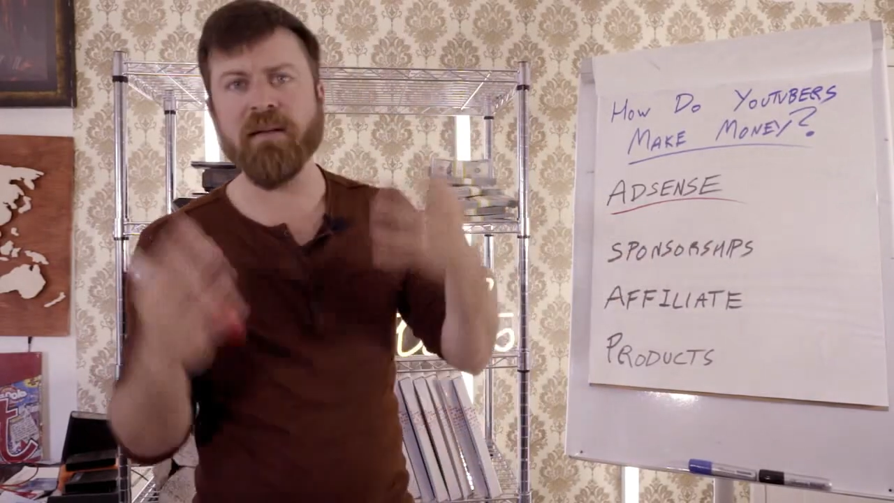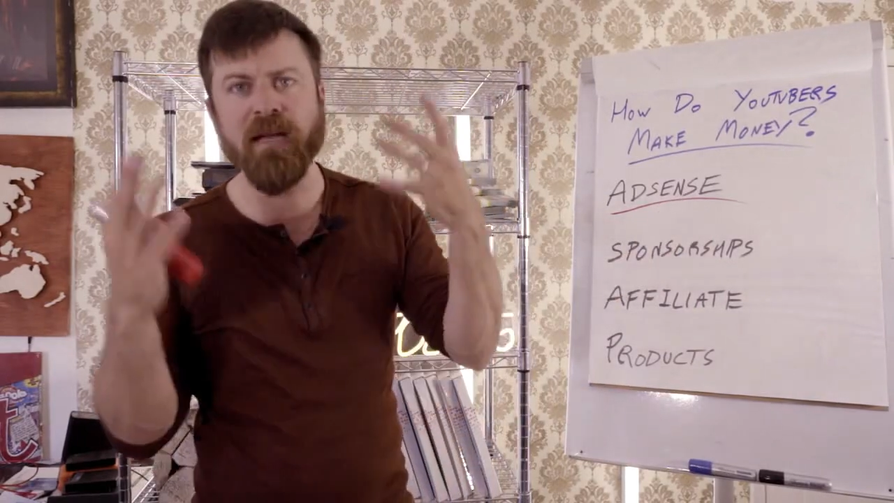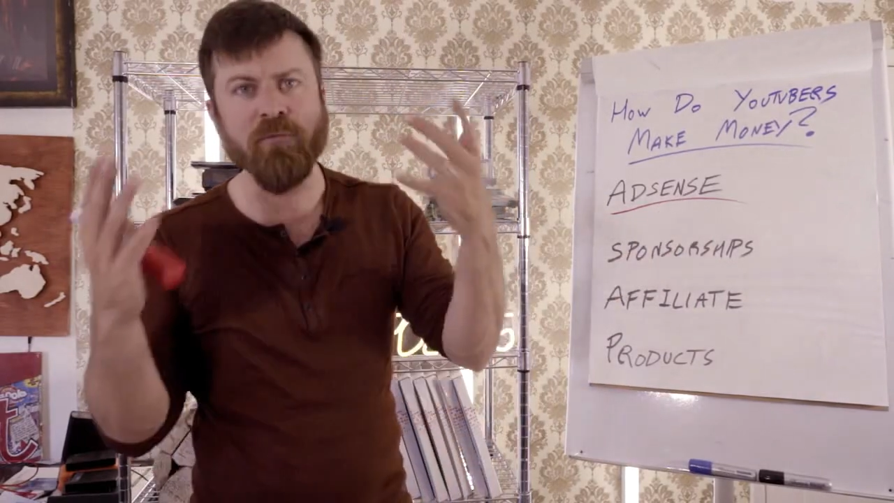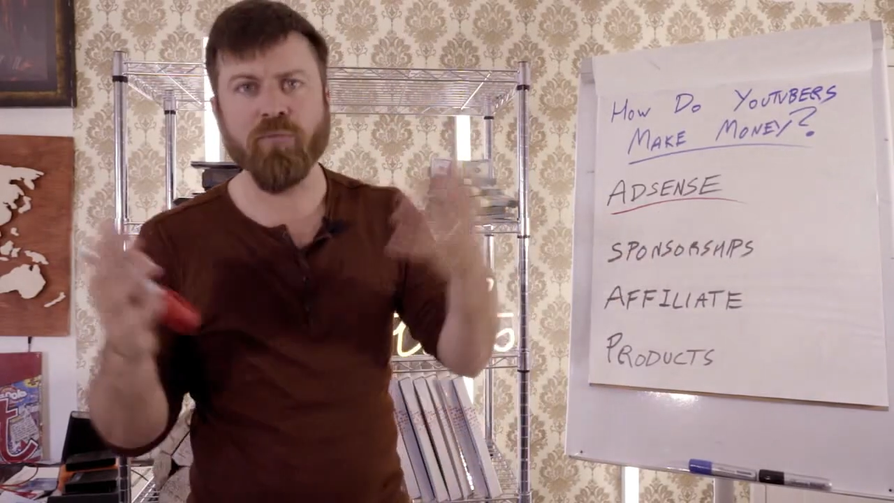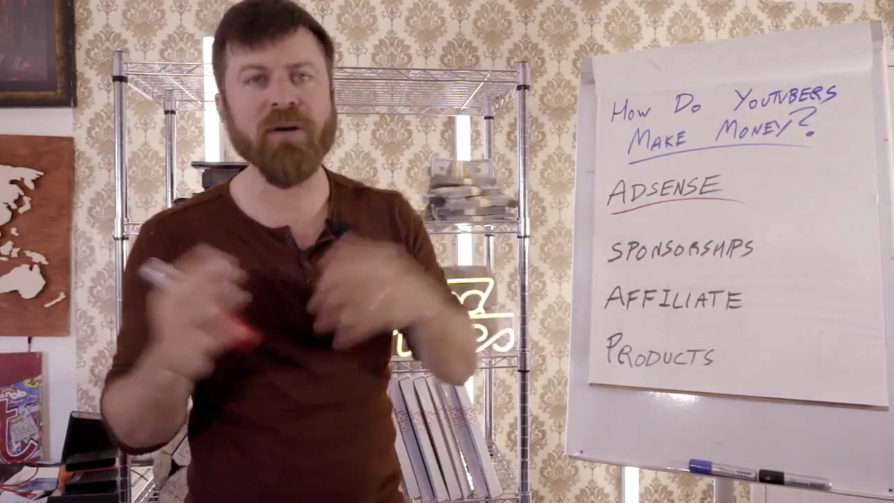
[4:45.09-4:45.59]

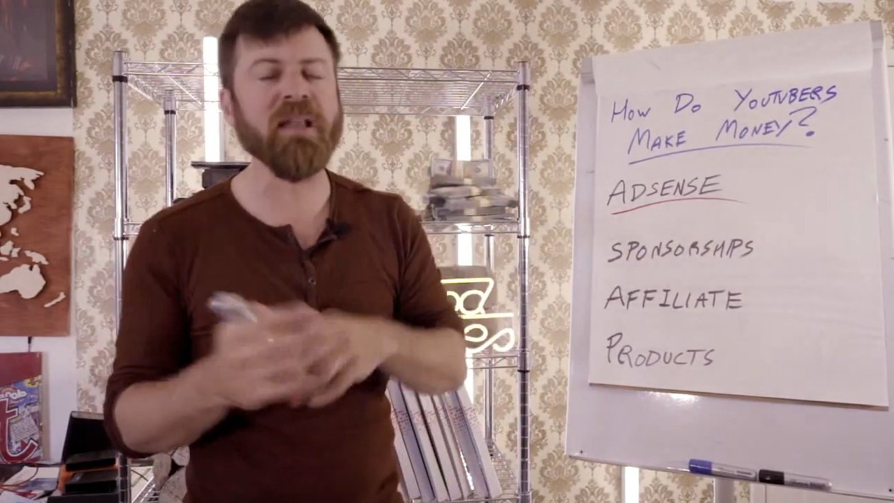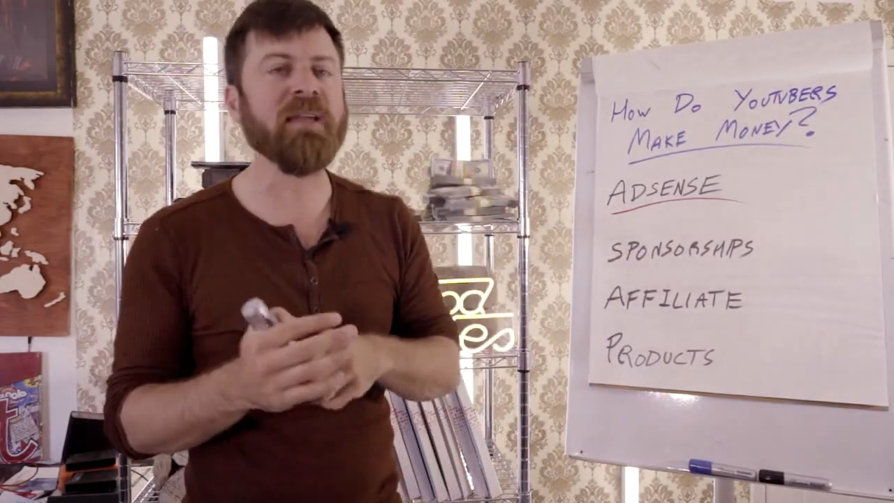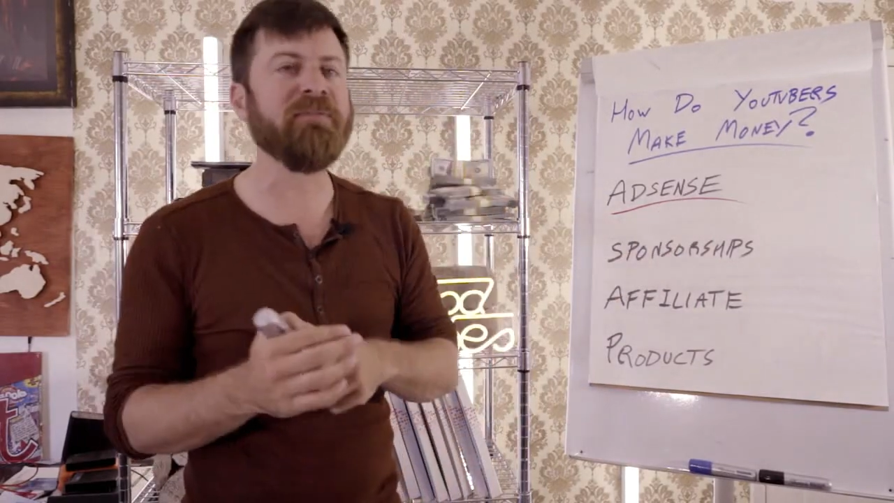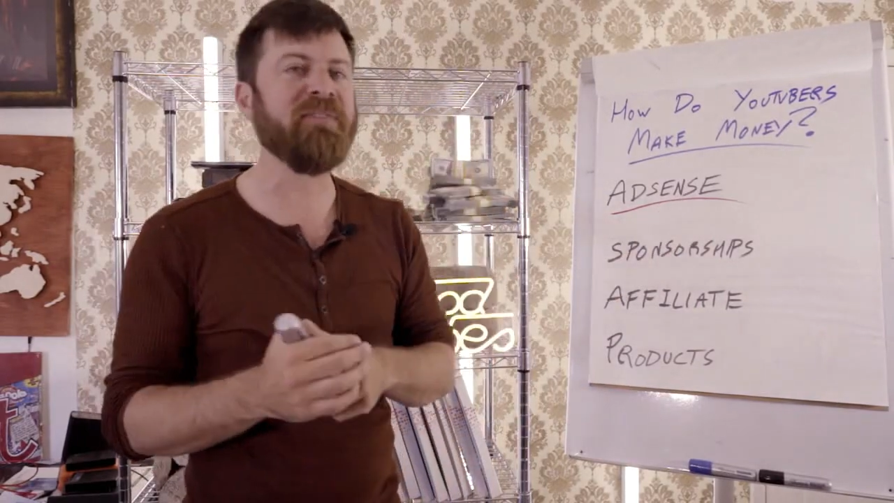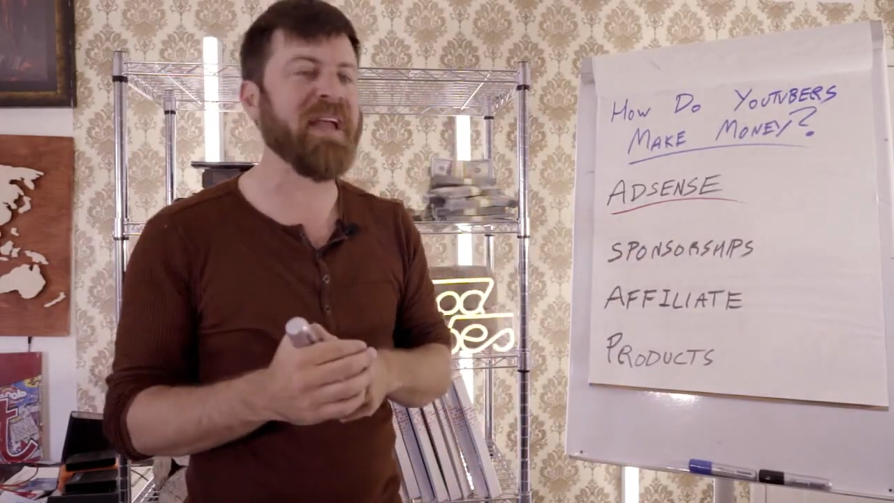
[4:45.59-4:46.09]
it
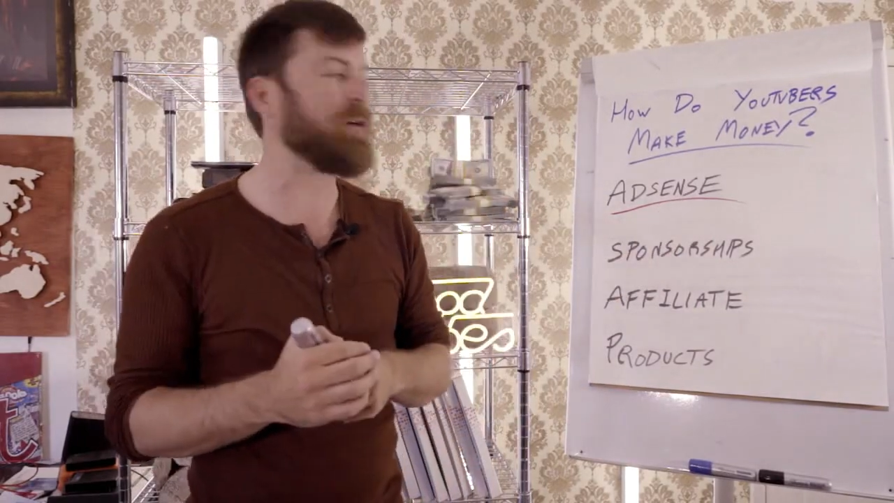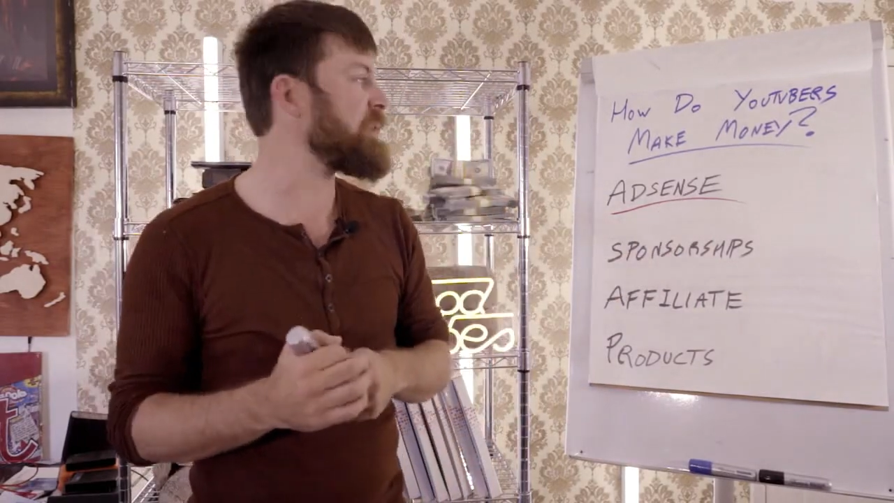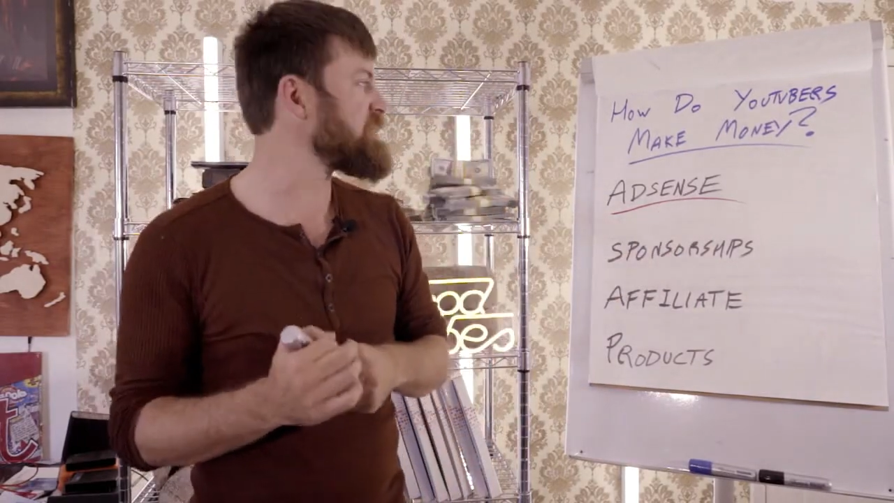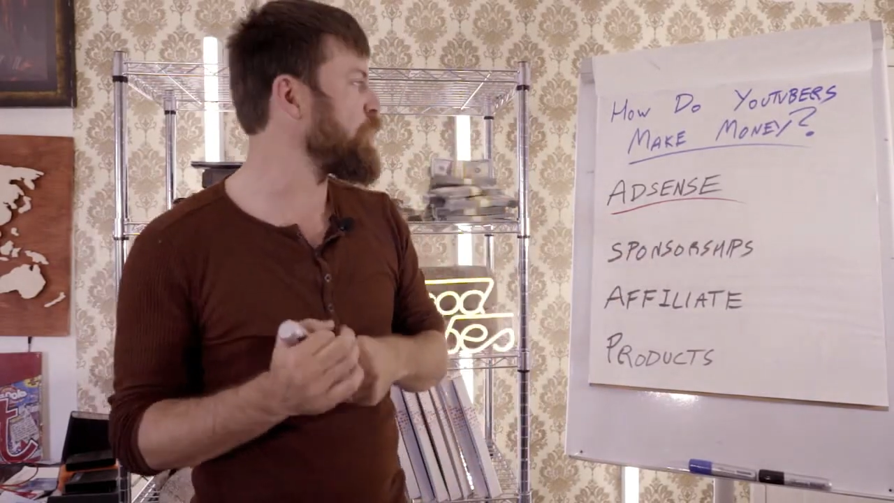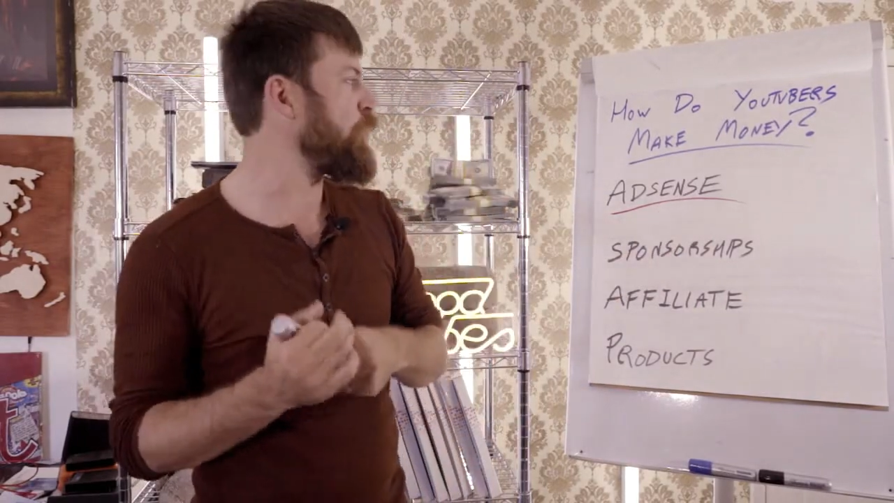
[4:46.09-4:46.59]
really varies a